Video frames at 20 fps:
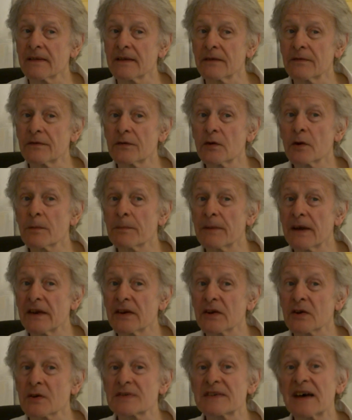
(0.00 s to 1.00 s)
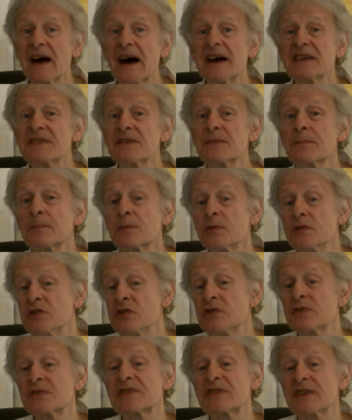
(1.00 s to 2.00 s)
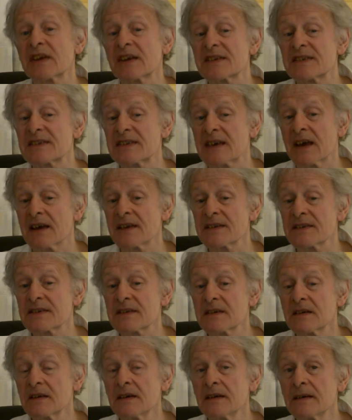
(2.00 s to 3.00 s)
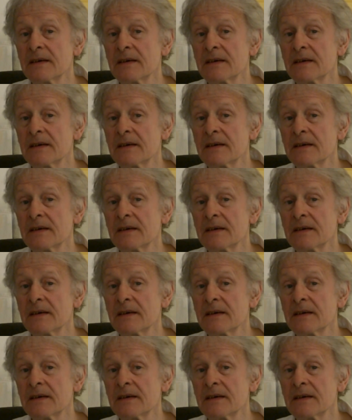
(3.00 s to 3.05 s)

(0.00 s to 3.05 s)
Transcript: the Four of Pentacles hasn't produced success.